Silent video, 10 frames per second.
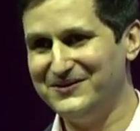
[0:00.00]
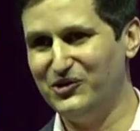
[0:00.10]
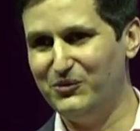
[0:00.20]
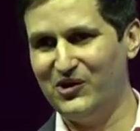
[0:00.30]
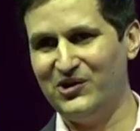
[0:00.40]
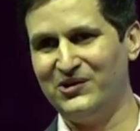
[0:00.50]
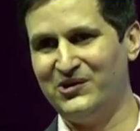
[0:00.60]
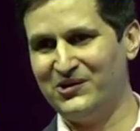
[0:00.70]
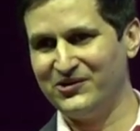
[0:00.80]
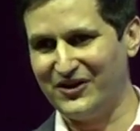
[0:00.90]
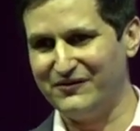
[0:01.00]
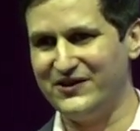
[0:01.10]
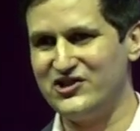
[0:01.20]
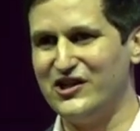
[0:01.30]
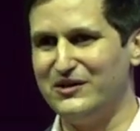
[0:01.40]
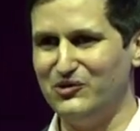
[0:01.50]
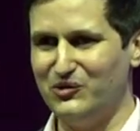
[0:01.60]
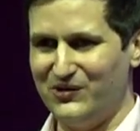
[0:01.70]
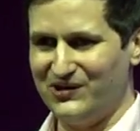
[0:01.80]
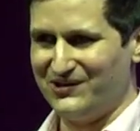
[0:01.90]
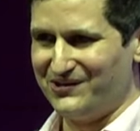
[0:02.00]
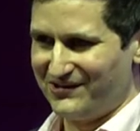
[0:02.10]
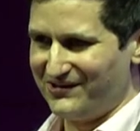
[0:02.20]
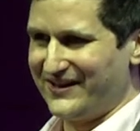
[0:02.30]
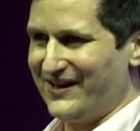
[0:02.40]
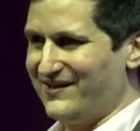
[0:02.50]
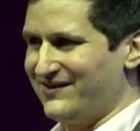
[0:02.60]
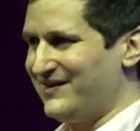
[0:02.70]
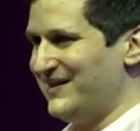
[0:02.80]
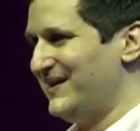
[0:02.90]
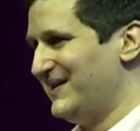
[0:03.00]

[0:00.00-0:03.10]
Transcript: No more traffic jam, no more cars,